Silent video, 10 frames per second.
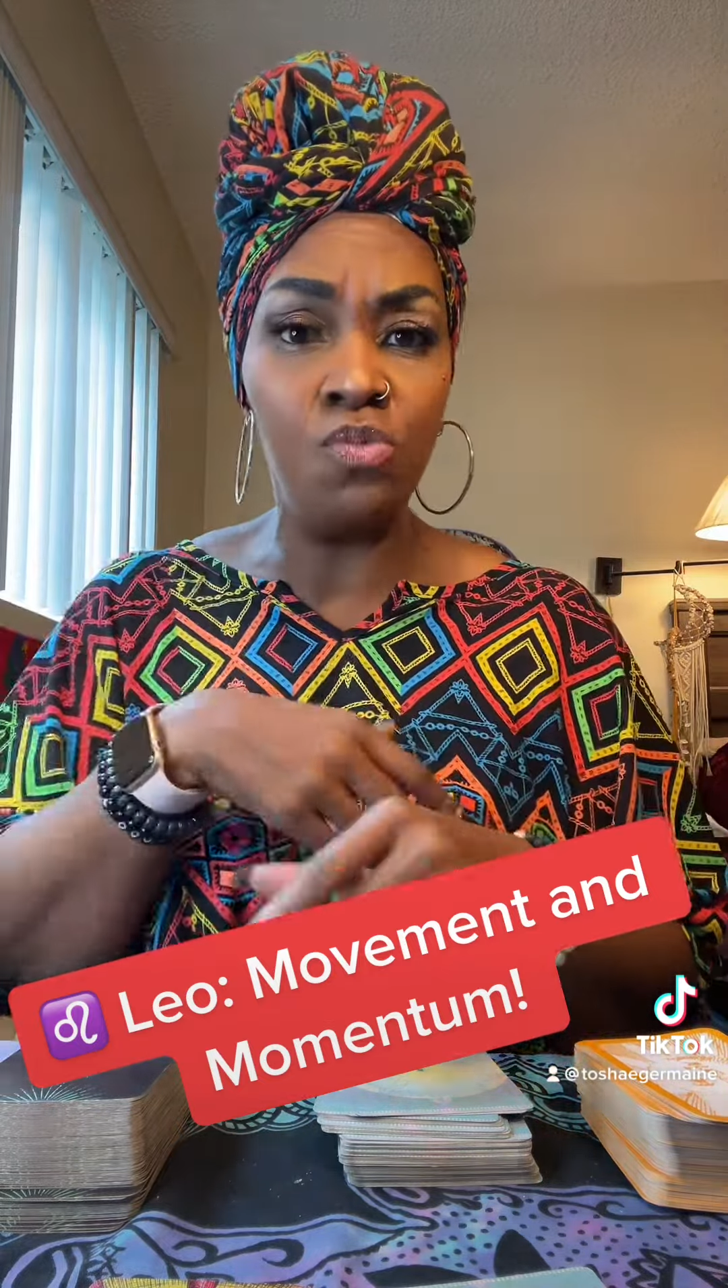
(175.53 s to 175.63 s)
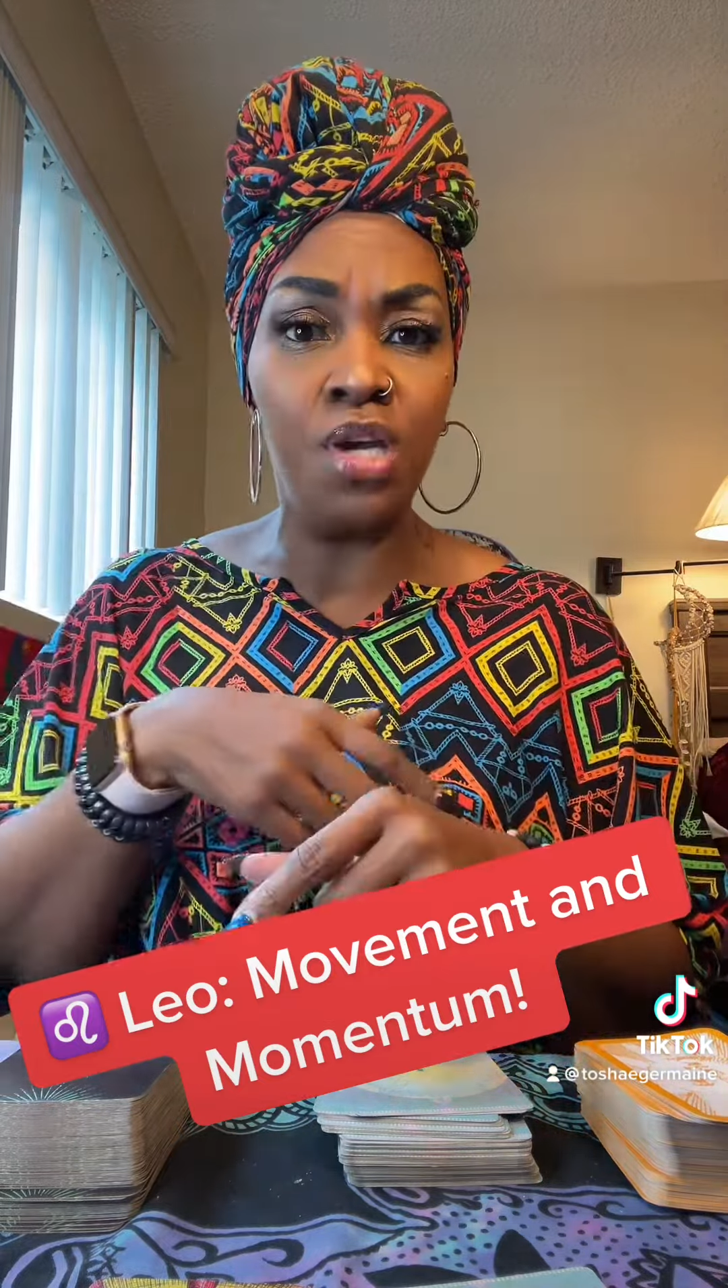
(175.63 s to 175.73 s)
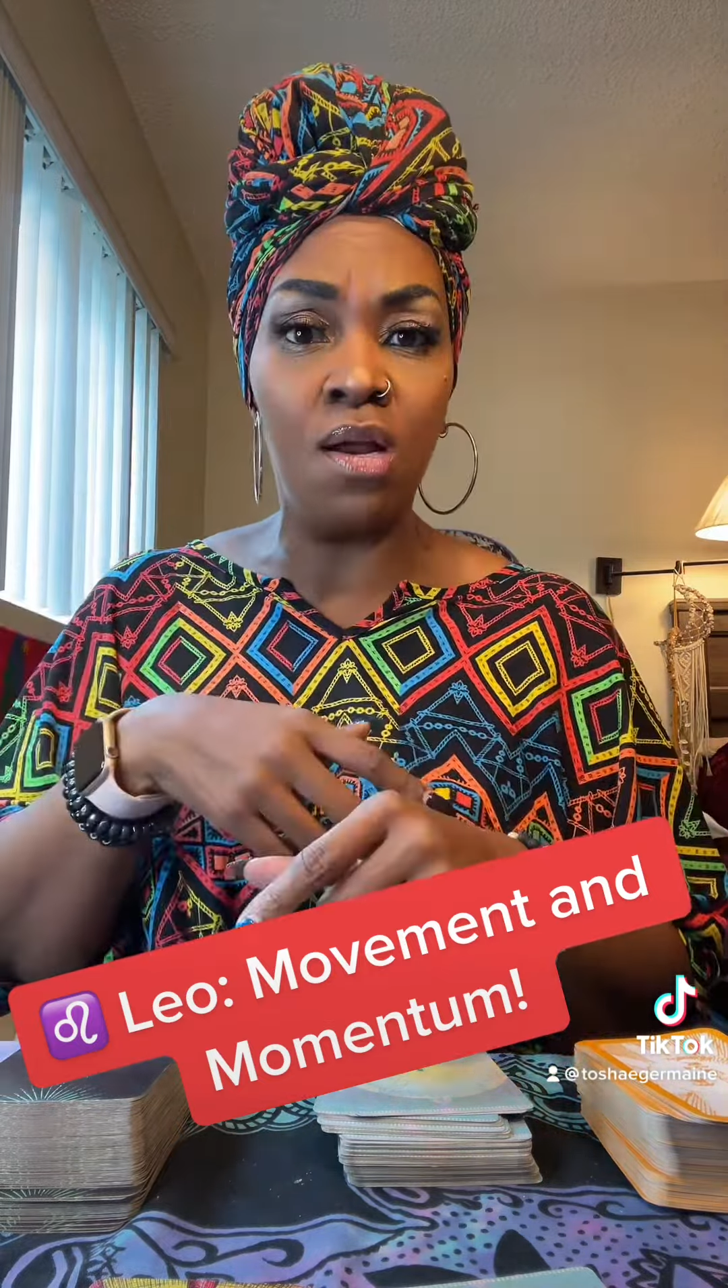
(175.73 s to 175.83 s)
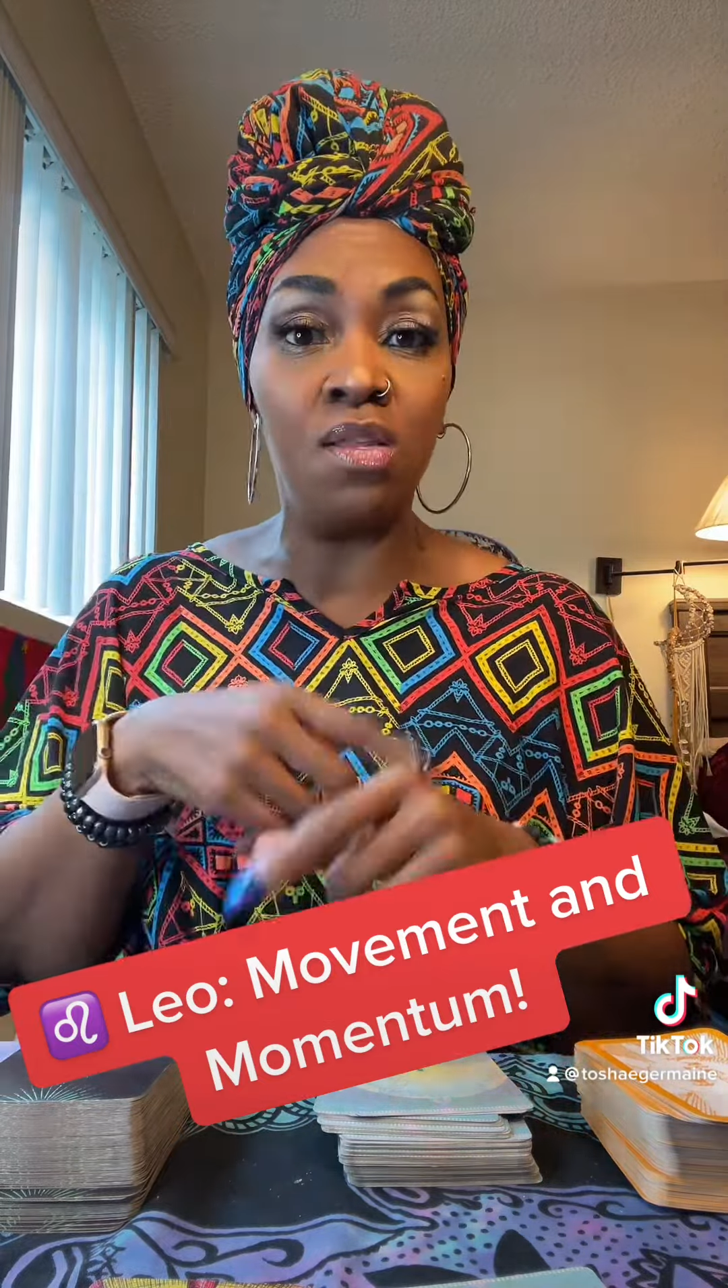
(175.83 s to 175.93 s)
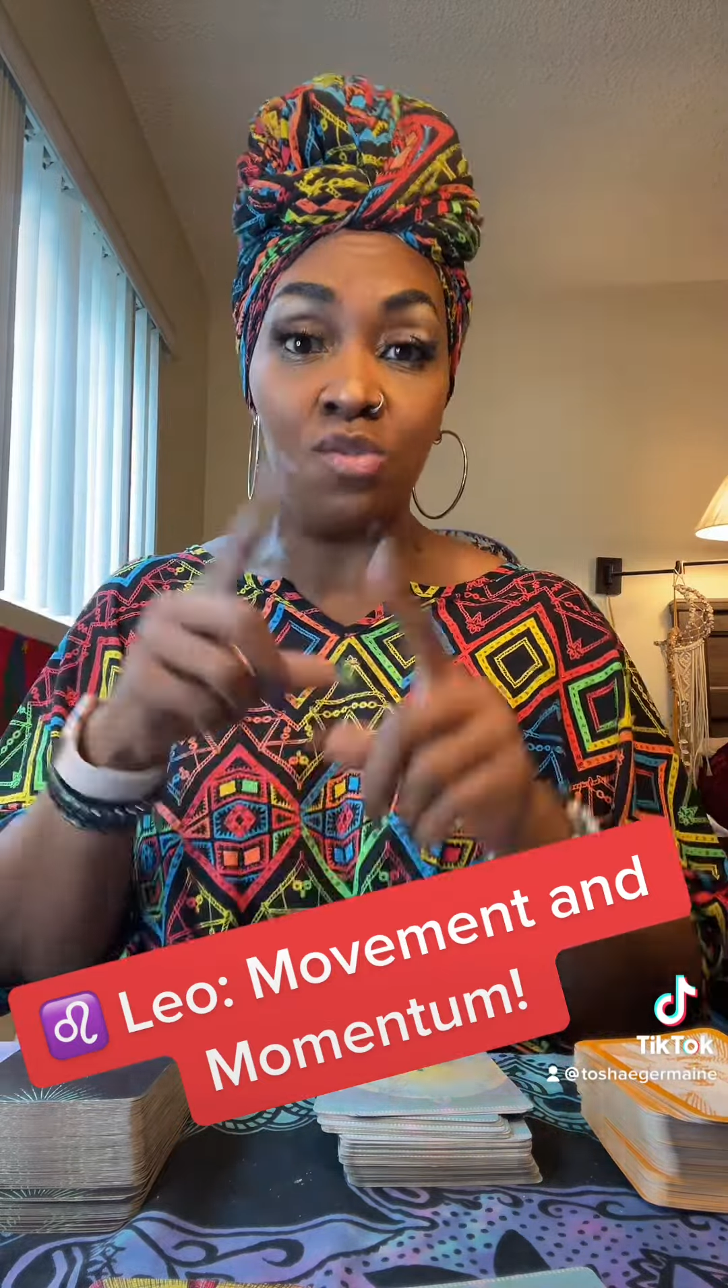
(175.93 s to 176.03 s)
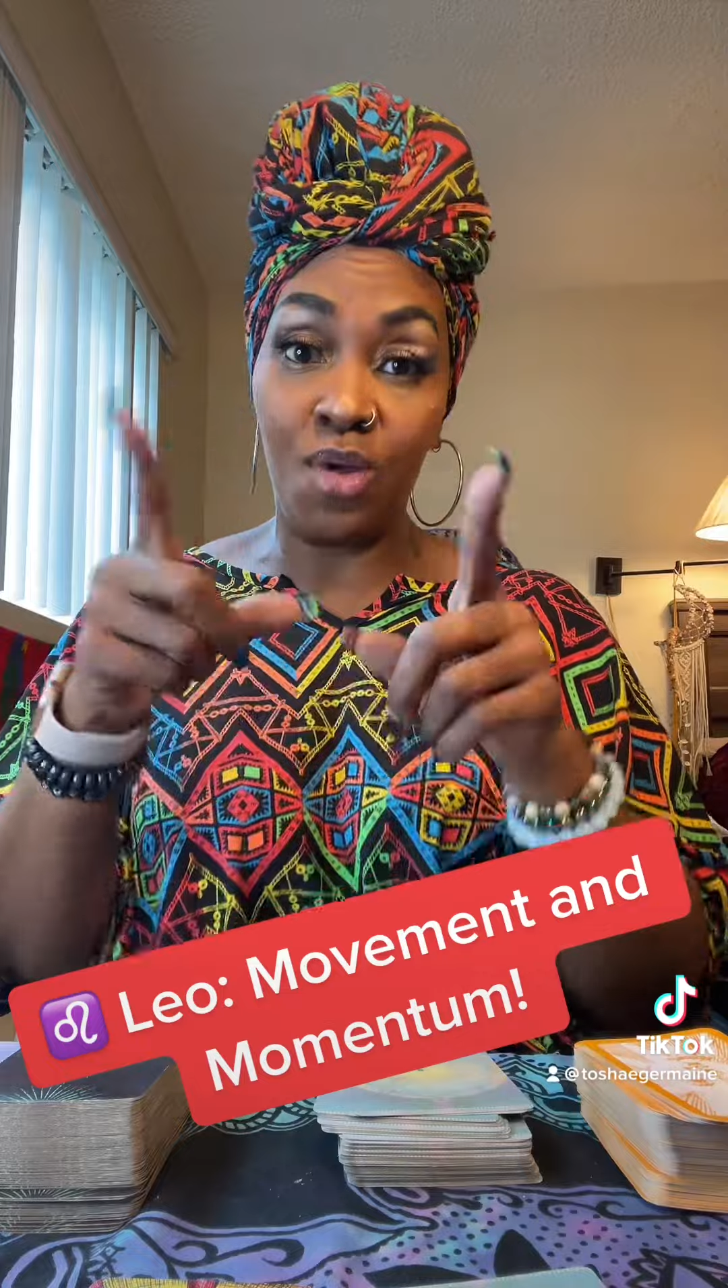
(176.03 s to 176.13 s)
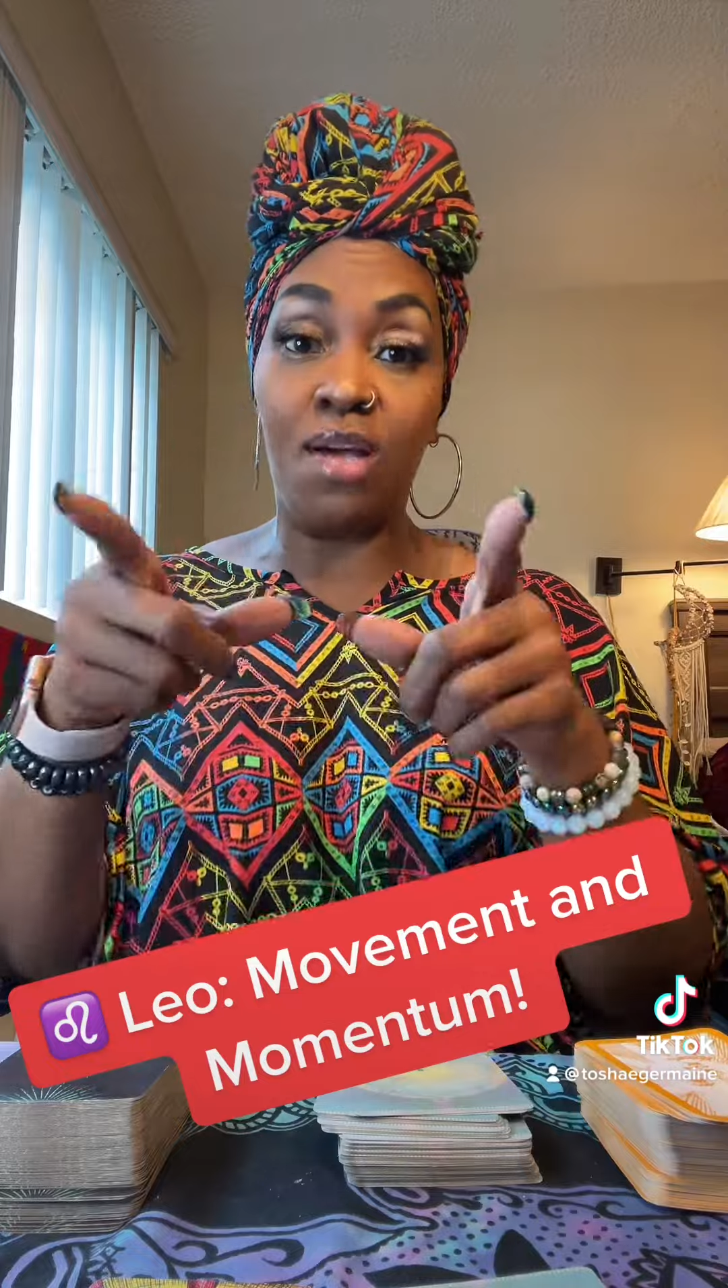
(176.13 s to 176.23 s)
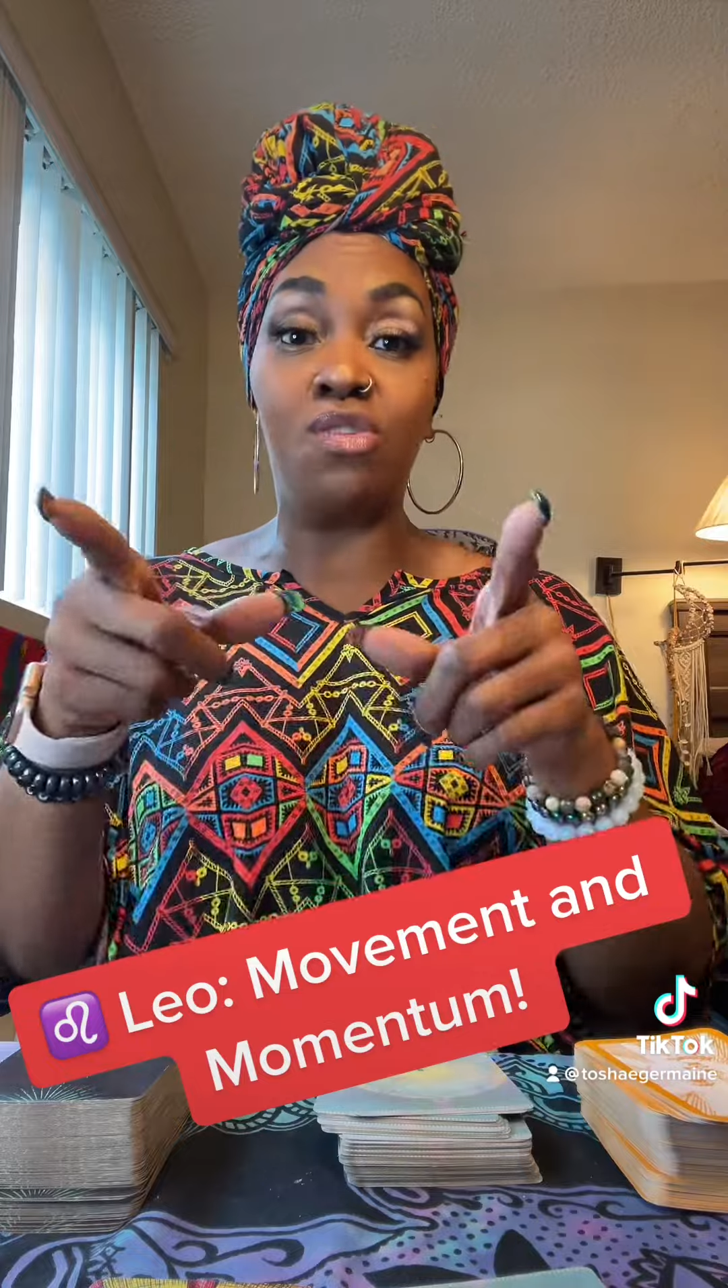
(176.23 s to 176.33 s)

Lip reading: channel as well.